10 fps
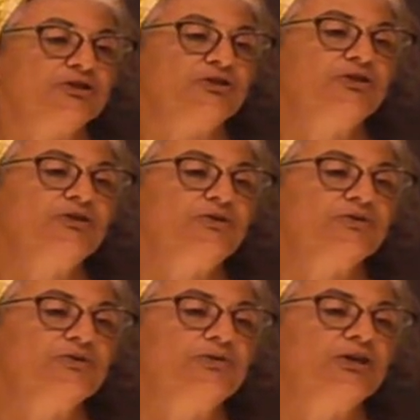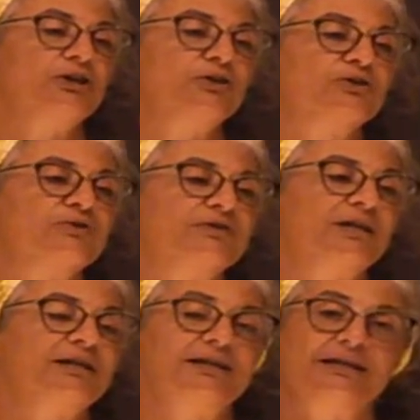2, your
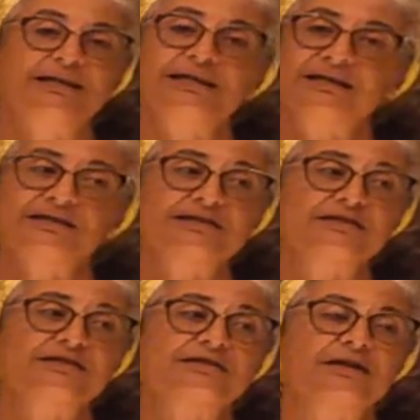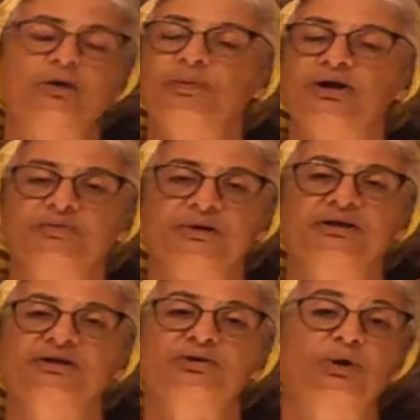theta is,
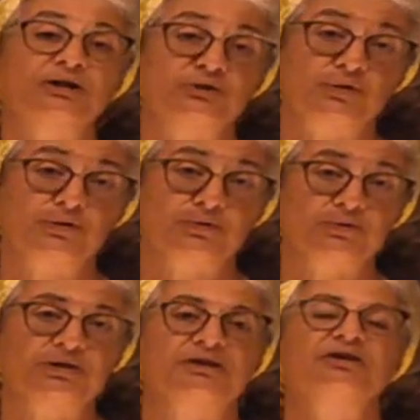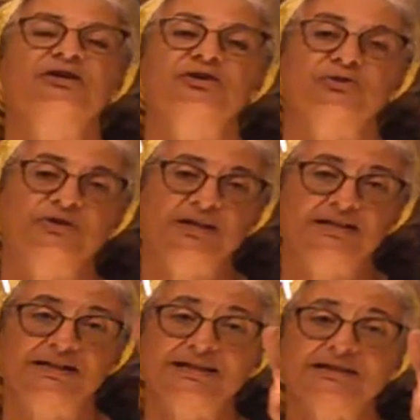quadrant 3, your theta
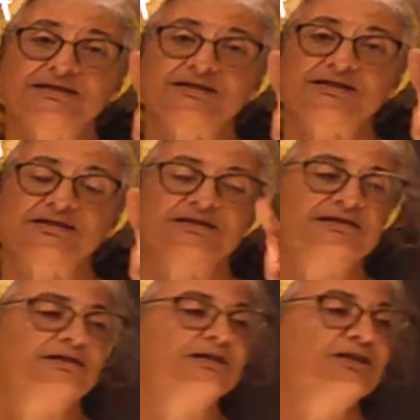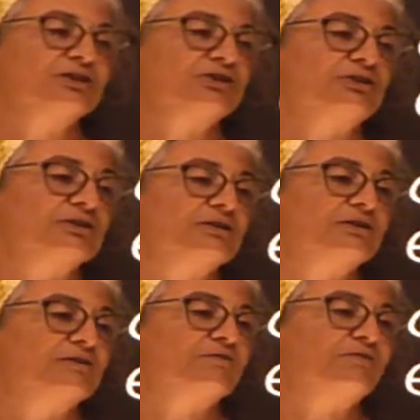is, good,
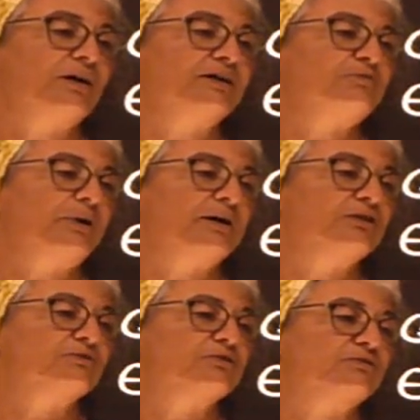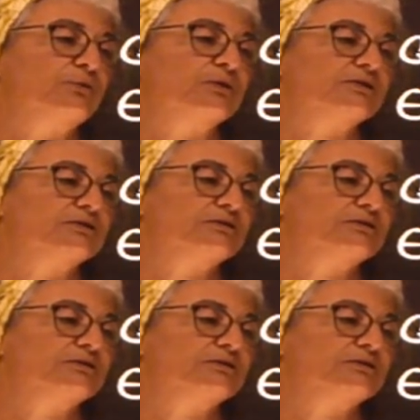5 pi over 4.